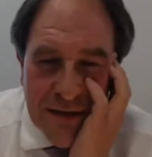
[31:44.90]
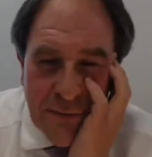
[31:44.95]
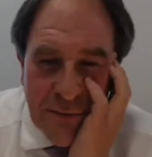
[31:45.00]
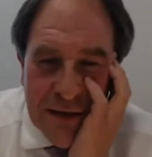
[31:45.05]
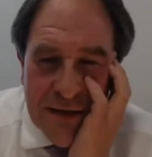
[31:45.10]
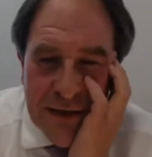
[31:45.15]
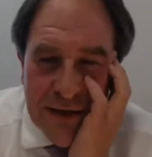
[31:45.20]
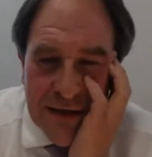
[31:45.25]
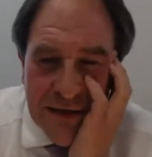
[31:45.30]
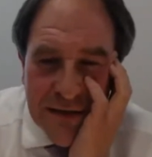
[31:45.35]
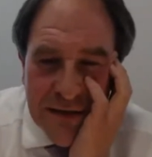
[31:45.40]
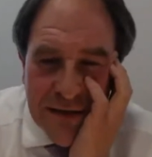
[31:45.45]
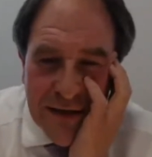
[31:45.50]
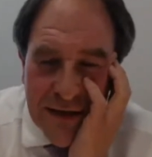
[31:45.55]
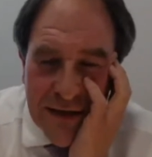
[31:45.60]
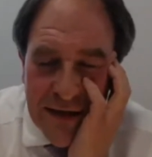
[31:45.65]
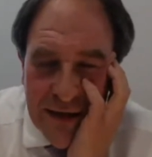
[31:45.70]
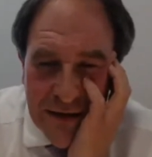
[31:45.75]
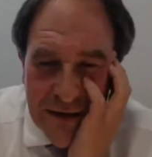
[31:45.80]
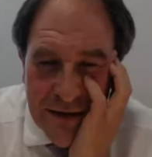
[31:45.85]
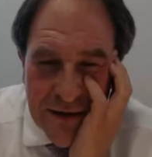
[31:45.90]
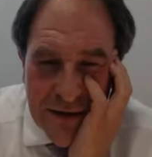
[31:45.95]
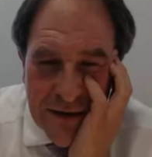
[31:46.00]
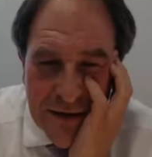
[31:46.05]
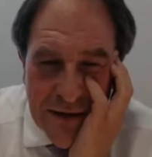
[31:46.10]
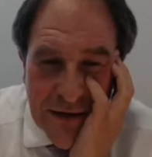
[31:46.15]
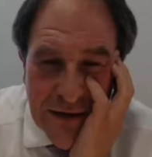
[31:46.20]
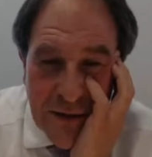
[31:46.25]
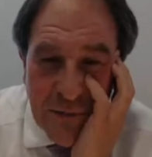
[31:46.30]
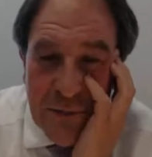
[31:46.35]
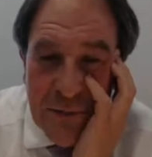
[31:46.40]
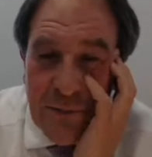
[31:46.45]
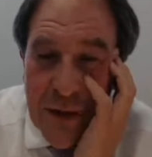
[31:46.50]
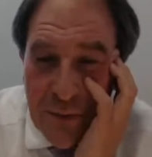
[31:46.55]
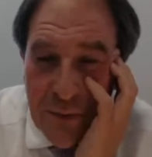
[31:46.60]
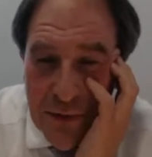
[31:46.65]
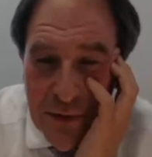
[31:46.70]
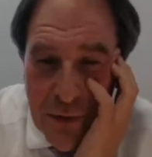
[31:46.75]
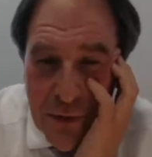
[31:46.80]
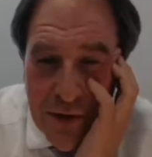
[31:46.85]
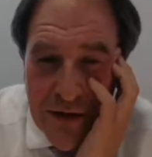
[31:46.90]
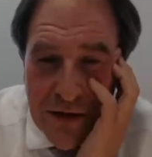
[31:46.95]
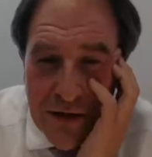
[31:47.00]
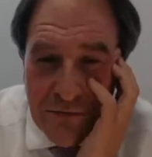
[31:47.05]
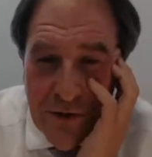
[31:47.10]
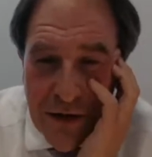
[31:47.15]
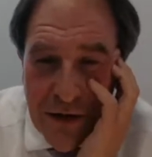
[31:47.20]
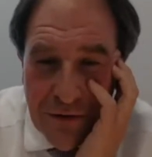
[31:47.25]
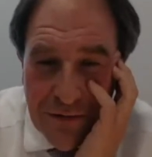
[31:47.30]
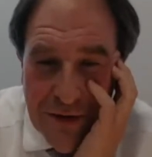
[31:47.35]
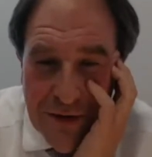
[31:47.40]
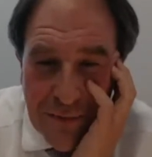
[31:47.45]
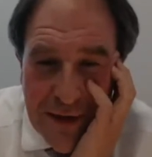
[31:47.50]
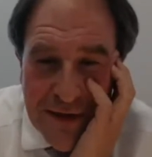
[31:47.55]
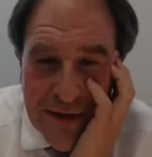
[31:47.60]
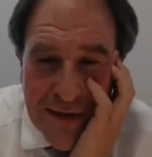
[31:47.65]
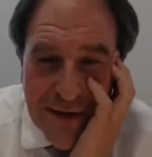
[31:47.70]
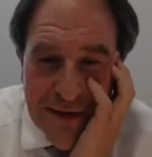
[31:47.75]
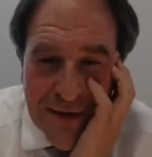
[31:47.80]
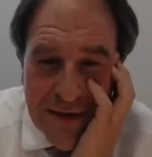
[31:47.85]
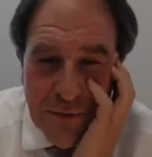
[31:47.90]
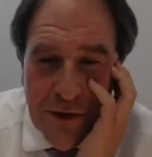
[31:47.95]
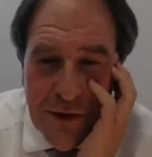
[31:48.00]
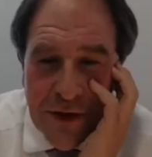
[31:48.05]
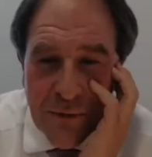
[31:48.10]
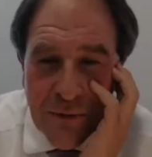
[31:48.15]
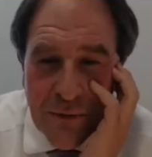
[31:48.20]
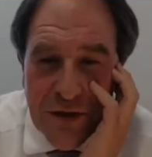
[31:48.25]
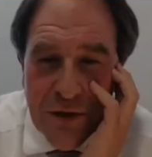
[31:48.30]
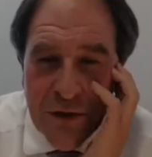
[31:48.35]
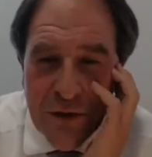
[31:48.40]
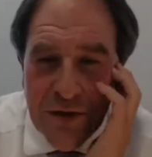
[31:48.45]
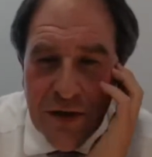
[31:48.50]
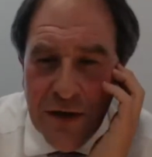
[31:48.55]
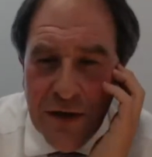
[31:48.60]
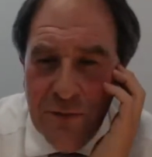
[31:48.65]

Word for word: at meetings, the, the number of people you can involve in meetings, the way in which you can